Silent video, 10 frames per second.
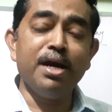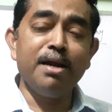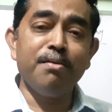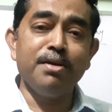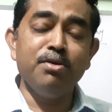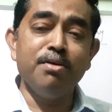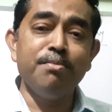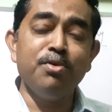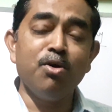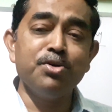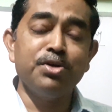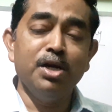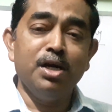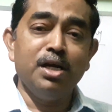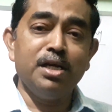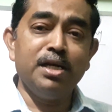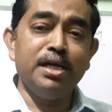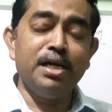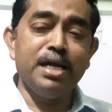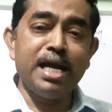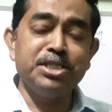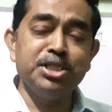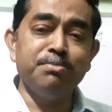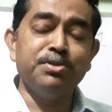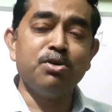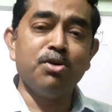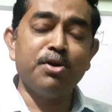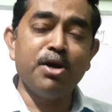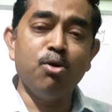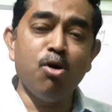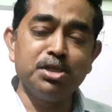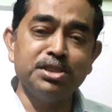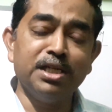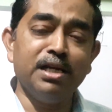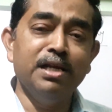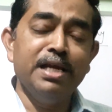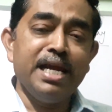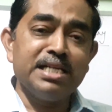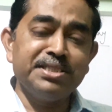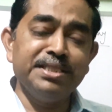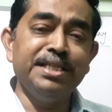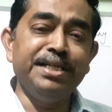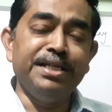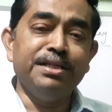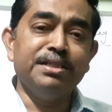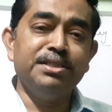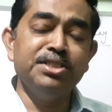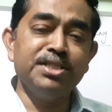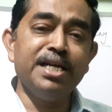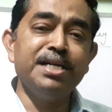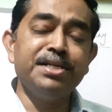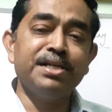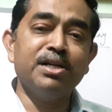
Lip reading: have not achieved or got the acidity desired,